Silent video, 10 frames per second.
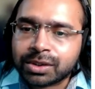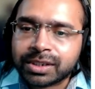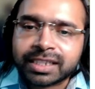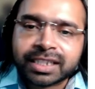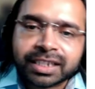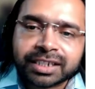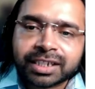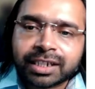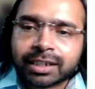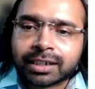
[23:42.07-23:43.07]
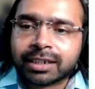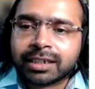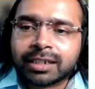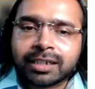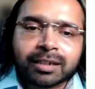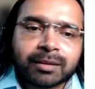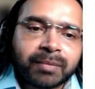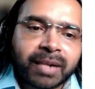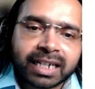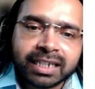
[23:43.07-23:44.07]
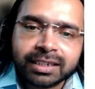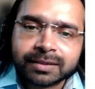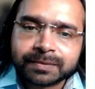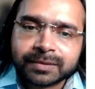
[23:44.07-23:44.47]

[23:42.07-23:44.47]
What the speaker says: JSignature package.